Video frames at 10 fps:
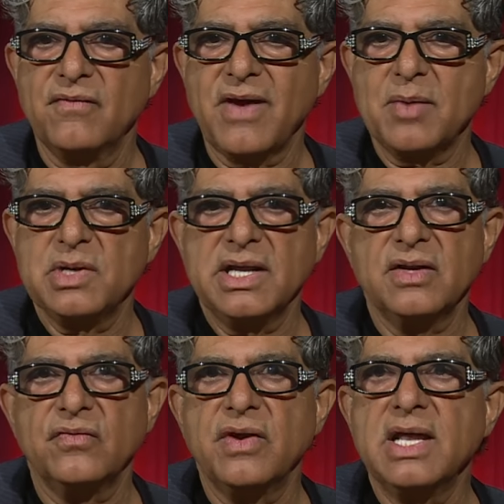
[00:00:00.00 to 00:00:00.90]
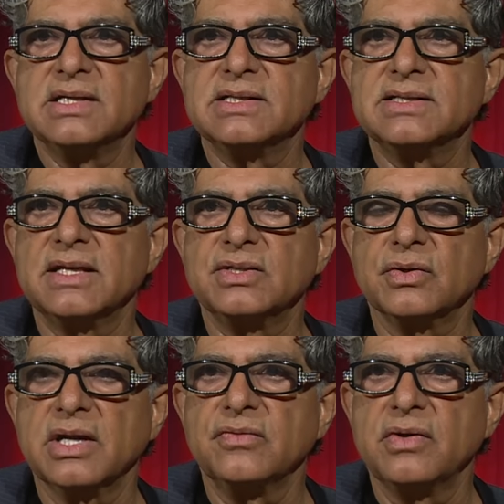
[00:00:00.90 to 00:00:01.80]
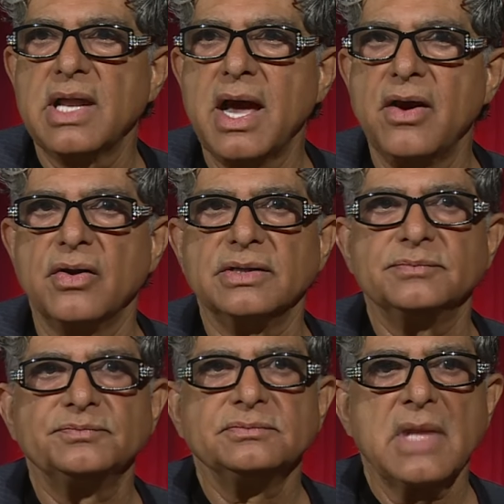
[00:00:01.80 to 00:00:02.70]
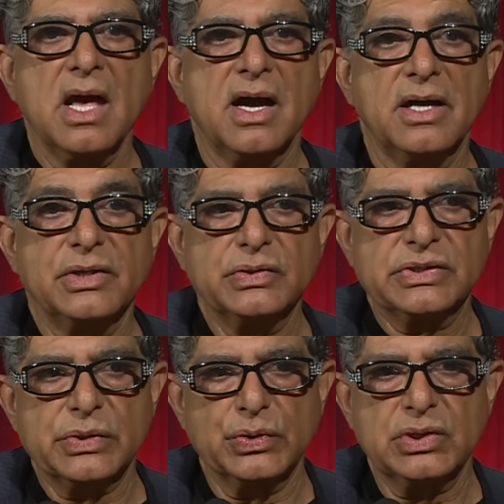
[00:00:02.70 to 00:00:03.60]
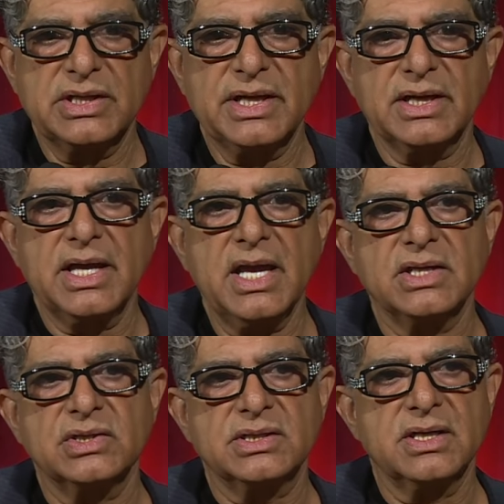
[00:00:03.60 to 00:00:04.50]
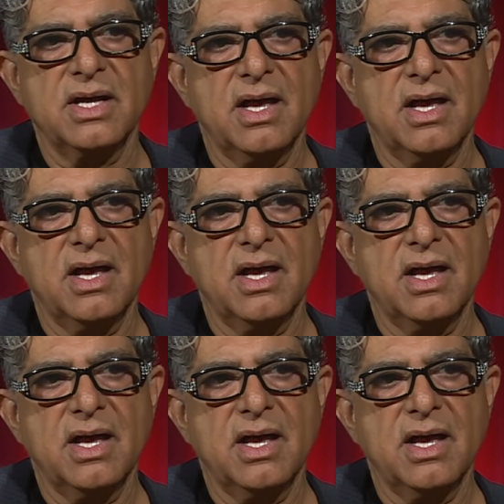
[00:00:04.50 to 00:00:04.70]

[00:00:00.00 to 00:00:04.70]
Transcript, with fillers: family and friends that you can rely on? Are you socially engaged?